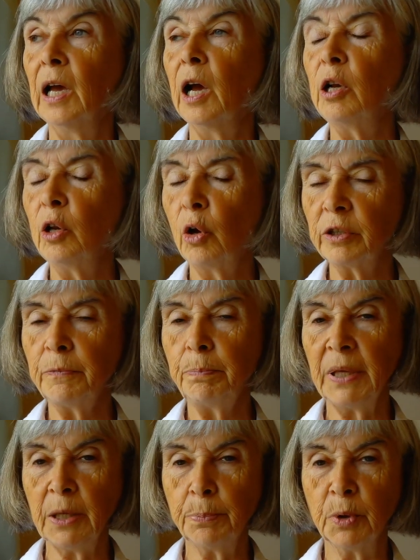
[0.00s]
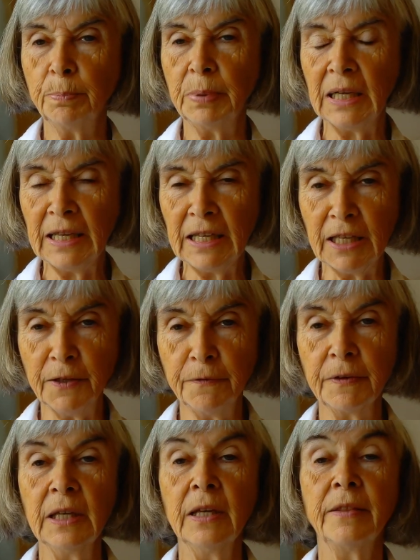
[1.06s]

A lot of people believe